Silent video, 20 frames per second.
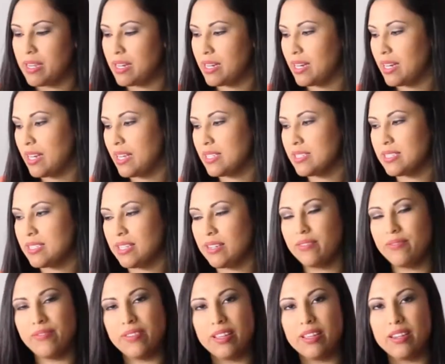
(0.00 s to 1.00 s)
is
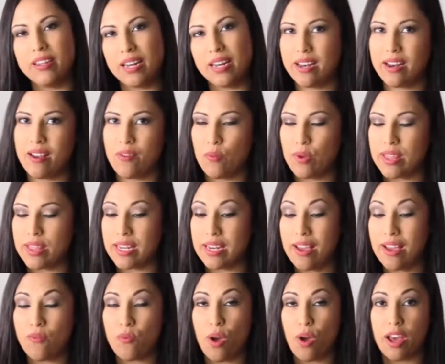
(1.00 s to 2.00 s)
filled with
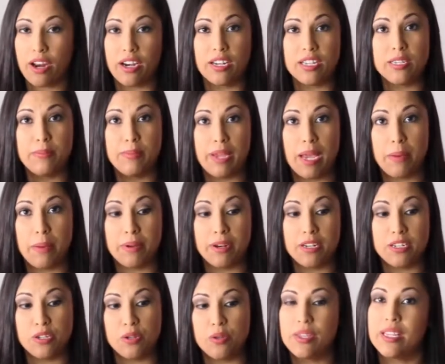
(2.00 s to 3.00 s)
enough water to be able to
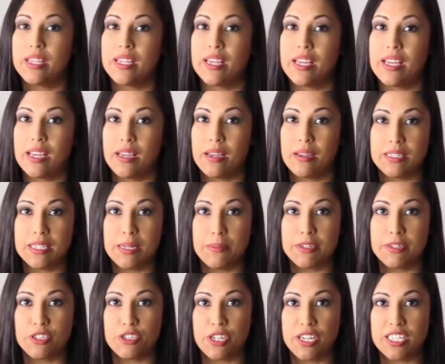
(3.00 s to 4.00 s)
do the
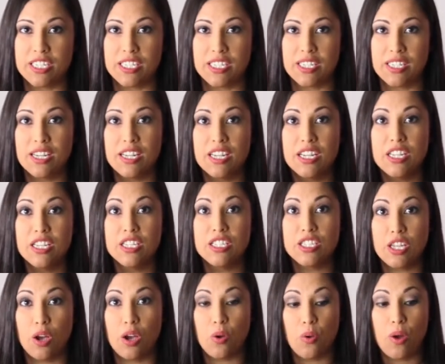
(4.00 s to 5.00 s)
demonstration.
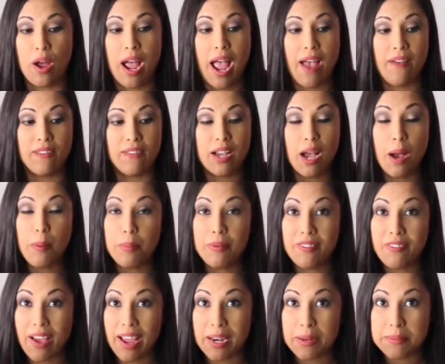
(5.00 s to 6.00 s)
So I have a couple of
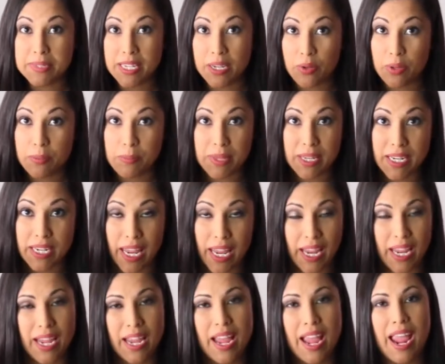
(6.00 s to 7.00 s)
items here with me
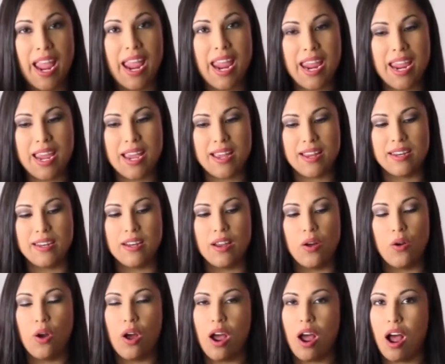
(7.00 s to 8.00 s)
today, and
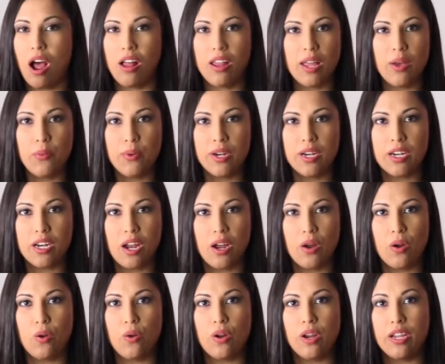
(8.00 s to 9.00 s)
all I want to
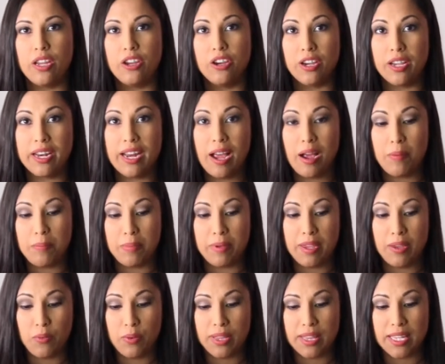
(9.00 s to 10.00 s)
know, you're going to help me
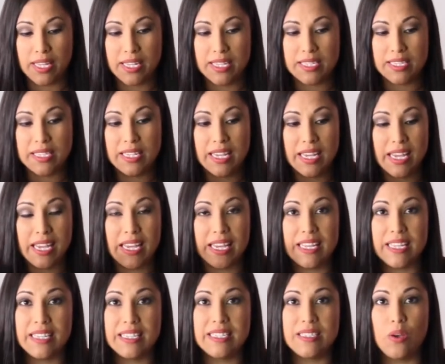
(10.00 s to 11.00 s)
with this,
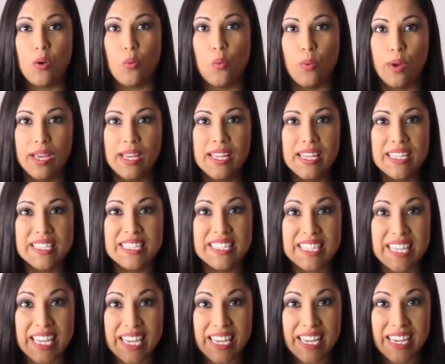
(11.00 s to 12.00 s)
is will it
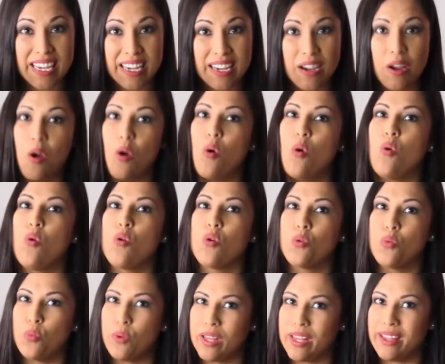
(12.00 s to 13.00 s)
sink or
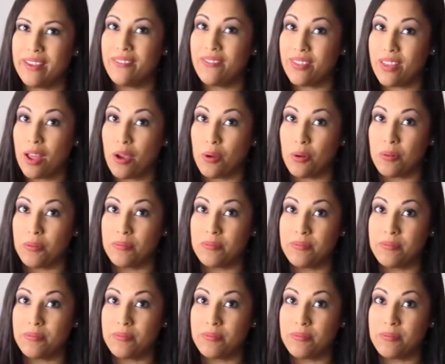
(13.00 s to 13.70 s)
will it float?